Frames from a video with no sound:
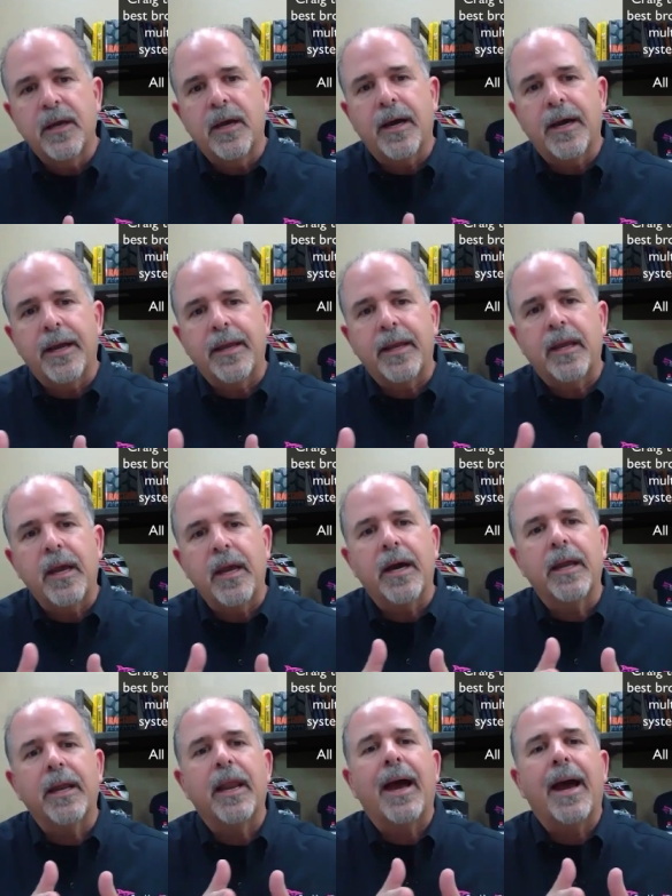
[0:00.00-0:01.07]
I
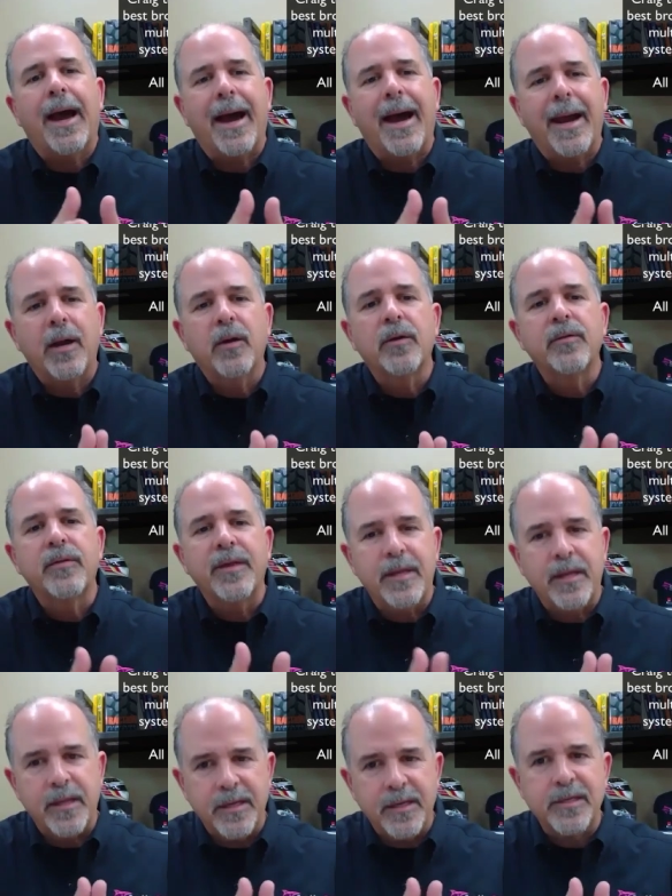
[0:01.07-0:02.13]
got higher than
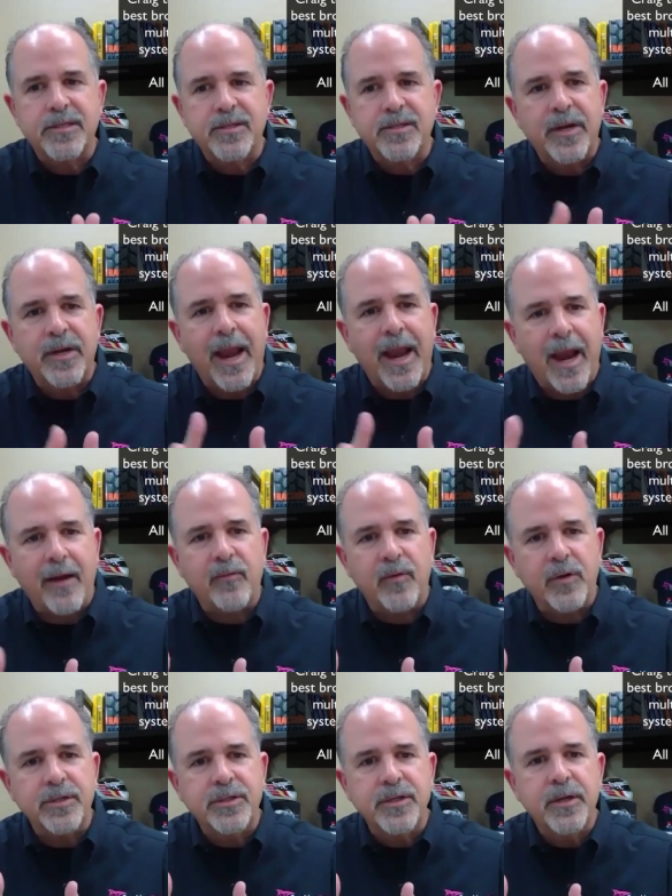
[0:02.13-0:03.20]
the industry
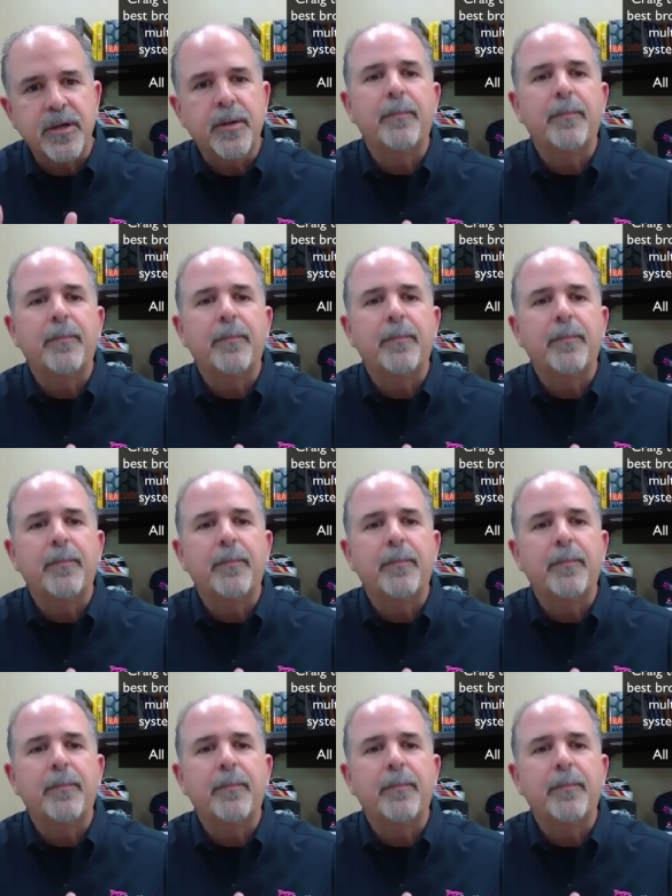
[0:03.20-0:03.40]
average